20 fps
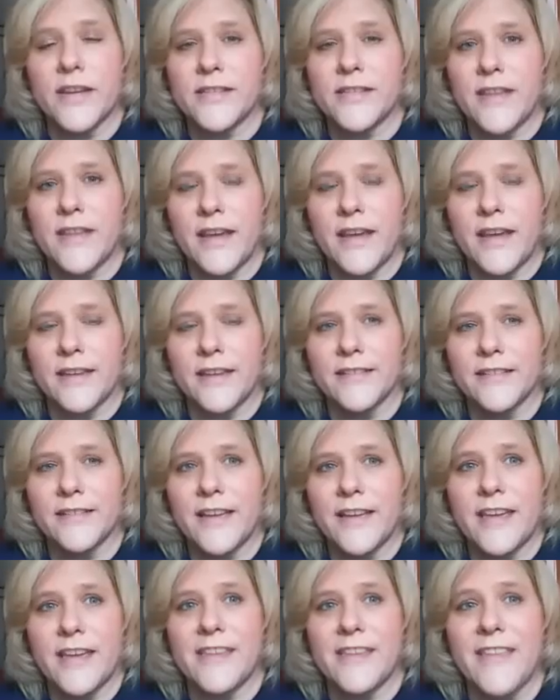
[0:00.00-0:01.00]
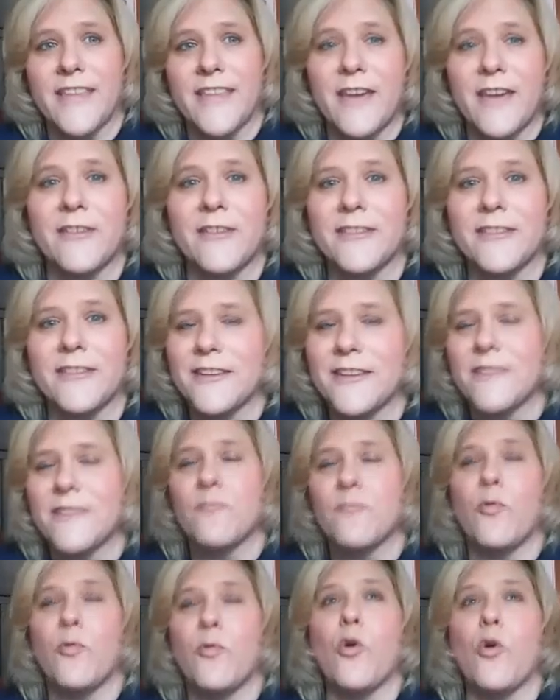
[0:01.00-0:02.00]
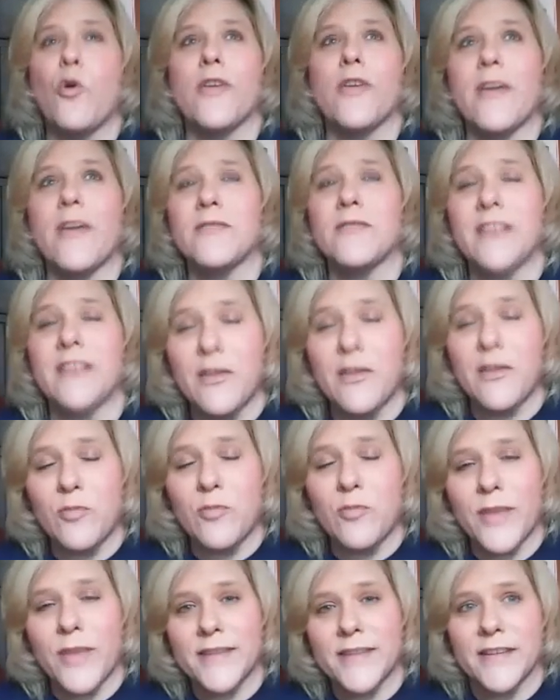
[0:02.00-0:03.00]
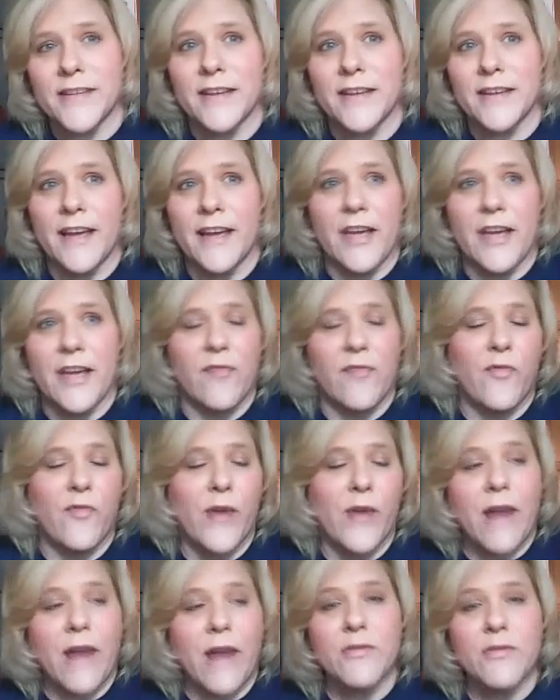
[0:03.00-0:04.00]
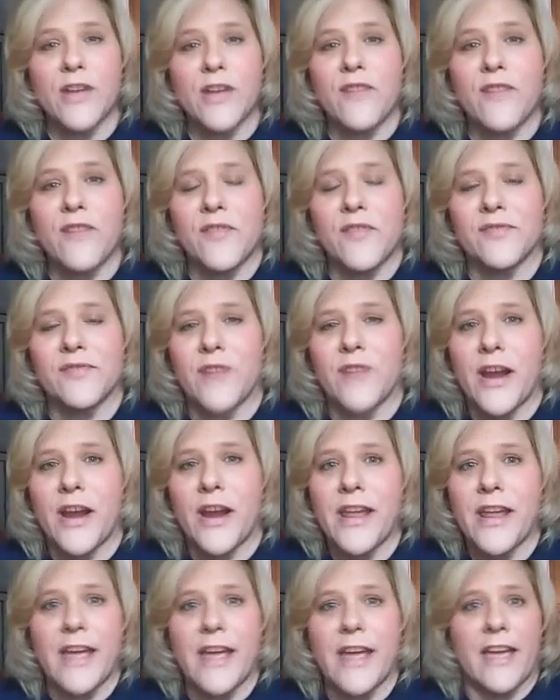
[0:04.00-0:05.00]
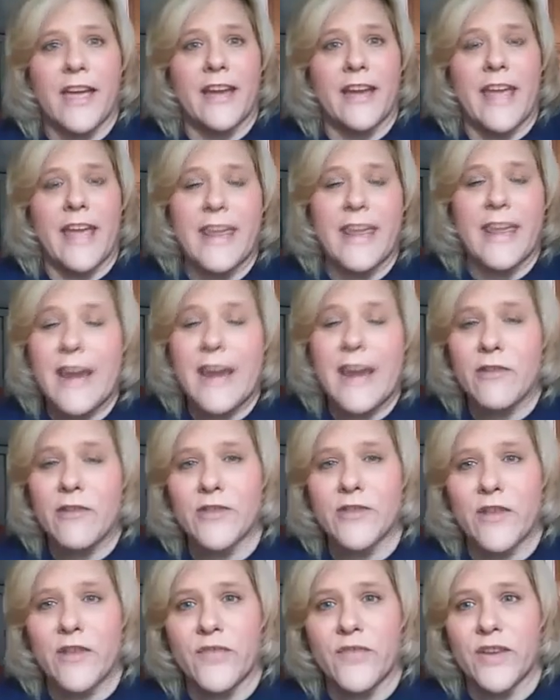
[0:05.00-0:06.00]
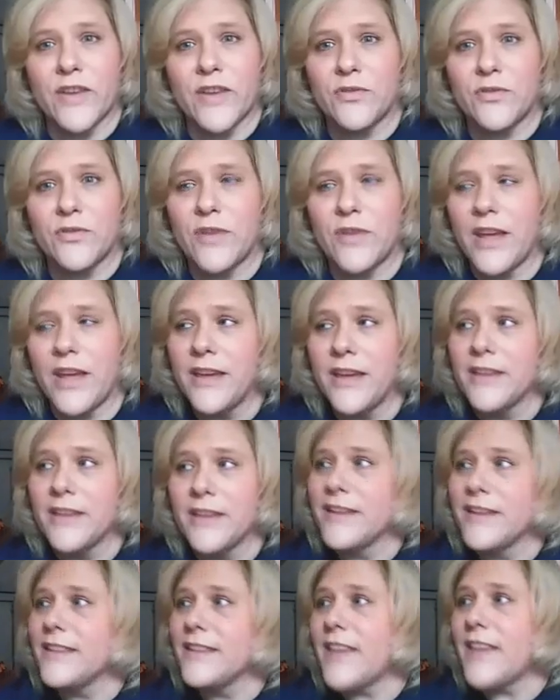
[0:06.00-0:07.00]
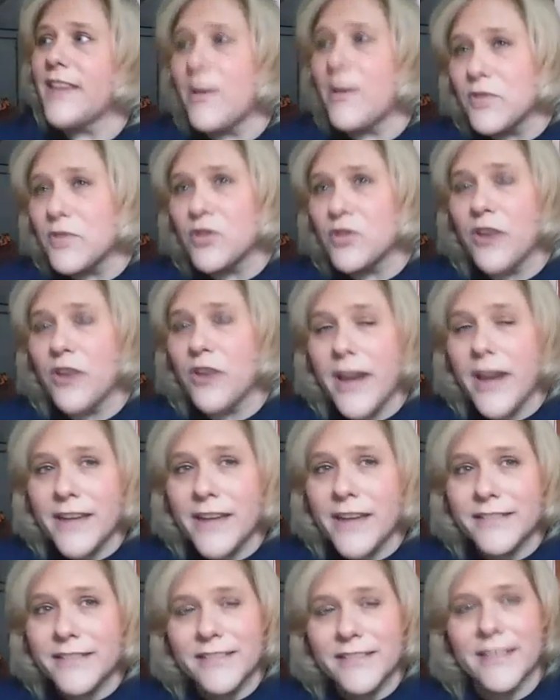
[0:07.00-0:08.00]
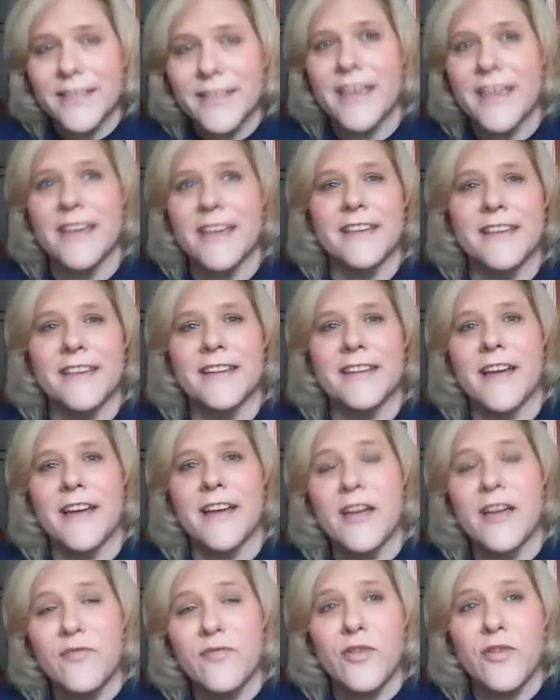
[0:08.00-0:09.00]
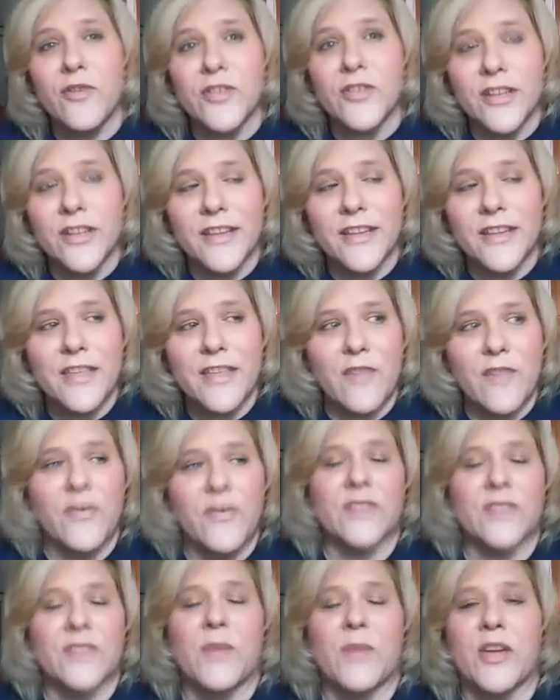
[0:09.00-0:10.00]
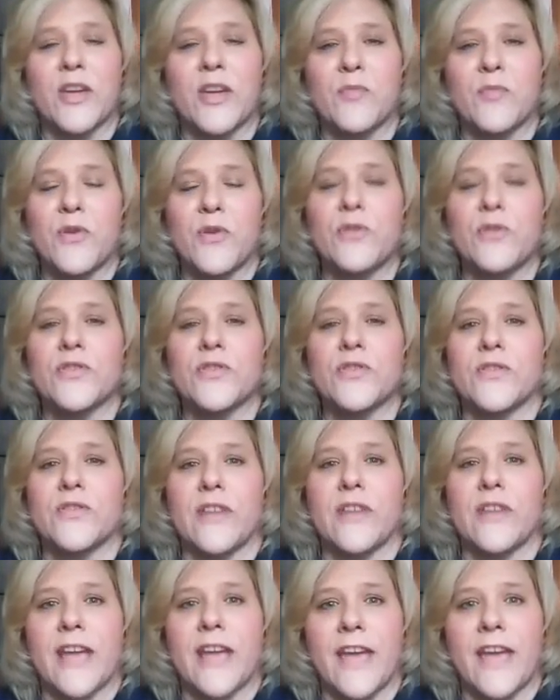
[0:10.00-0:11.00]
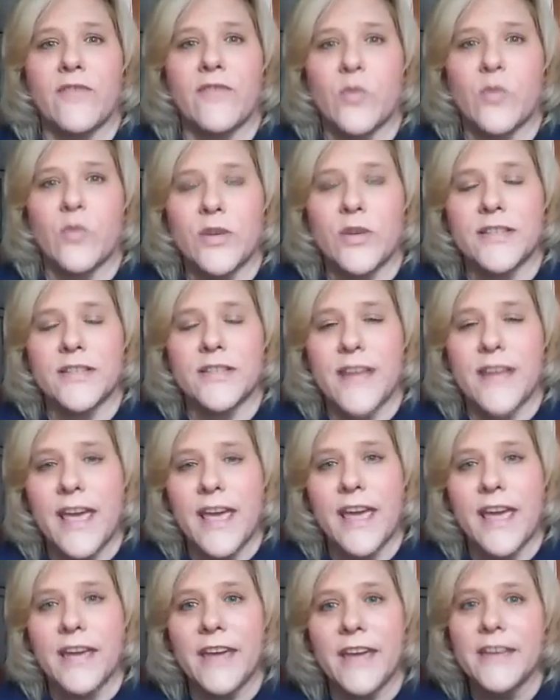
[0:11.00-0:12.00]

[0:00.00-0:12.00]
day. And that was another blessing. I got 4 hours off on Friday. I got 8 hours off yesterday. That was great. And unfortunately, they fixed my computer so that I have to work today